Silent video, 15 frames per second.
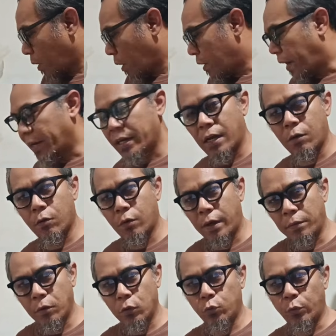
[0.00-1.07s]
Right now
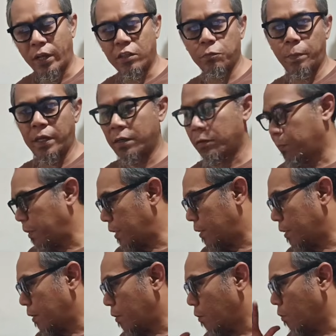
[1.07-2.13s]
I'm going to explain a bit
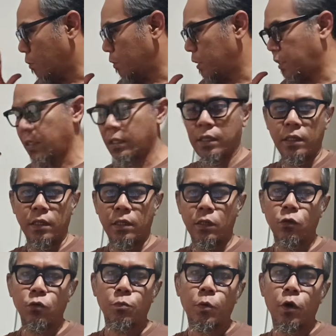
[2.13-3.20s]
on the
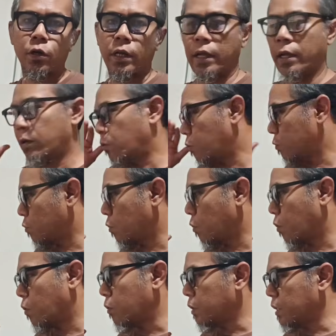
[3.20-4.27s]
new board and also
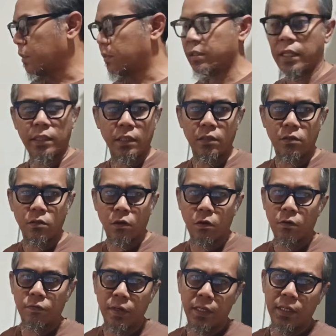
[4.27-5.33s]
on the status
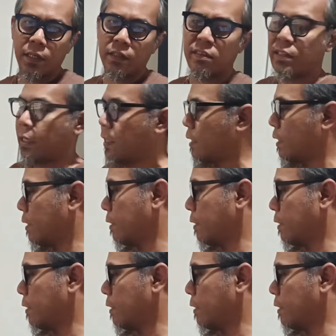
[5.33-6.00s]
of Lineux Sling.